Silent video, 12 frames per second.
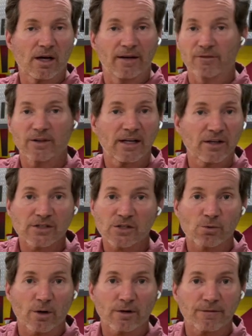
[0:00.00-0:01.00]
Everything else
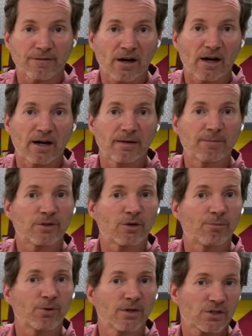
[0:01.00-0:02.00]
is working fine, but your
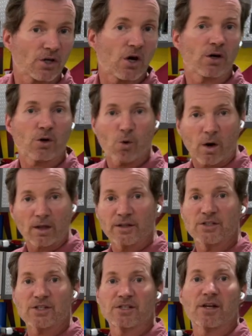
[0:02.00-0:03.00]
print quality
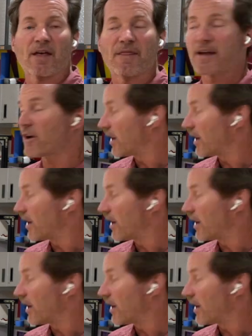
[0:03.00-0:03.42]
is just not there,